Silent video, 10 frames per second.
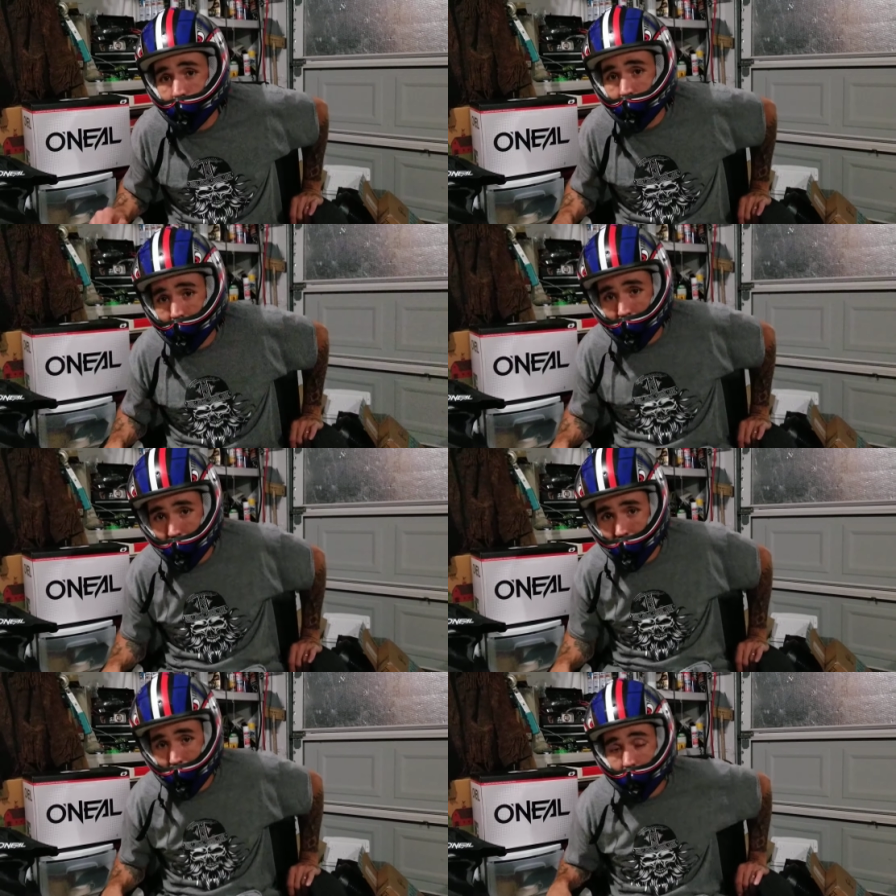But I
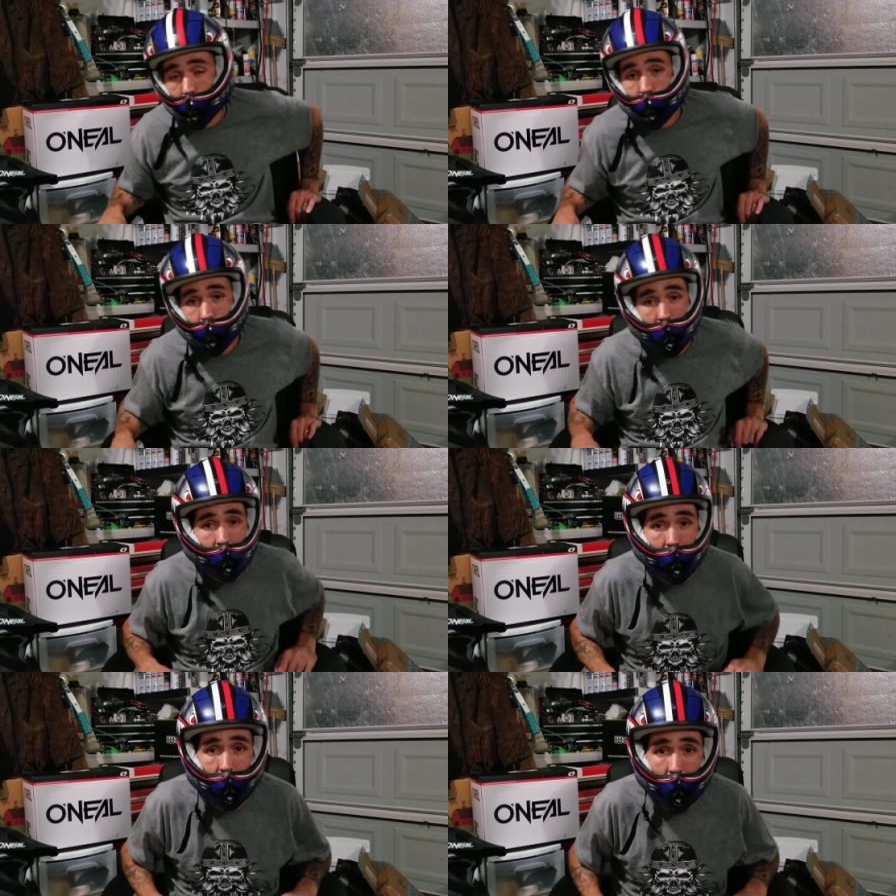just thought it was funny
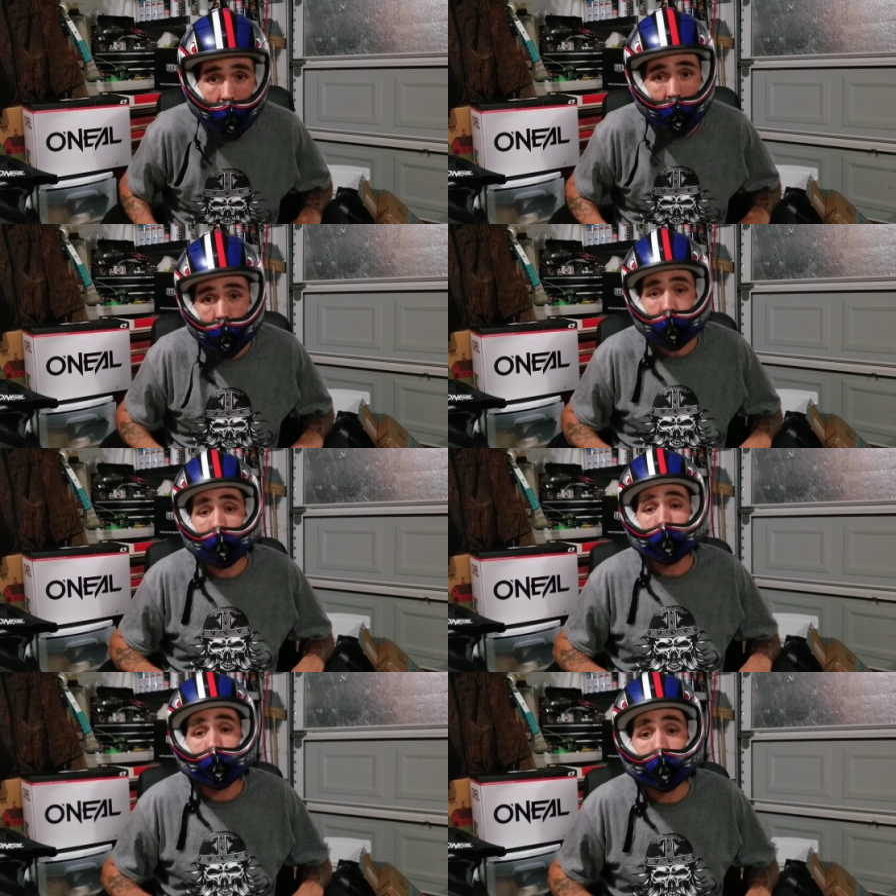that I could
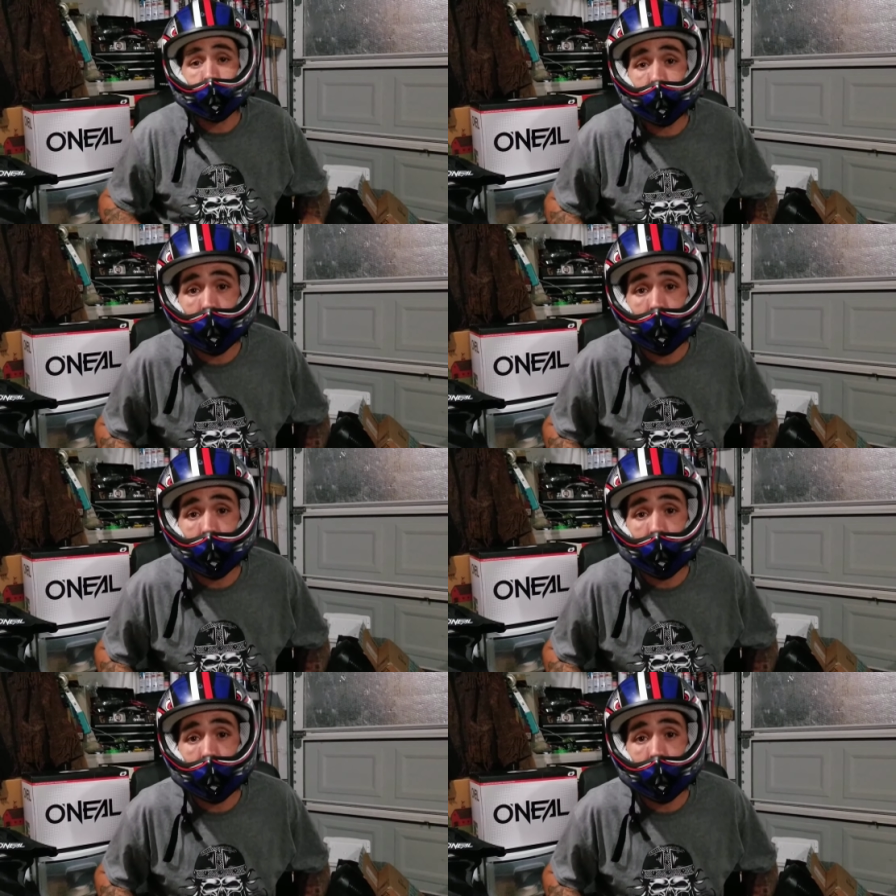actually put my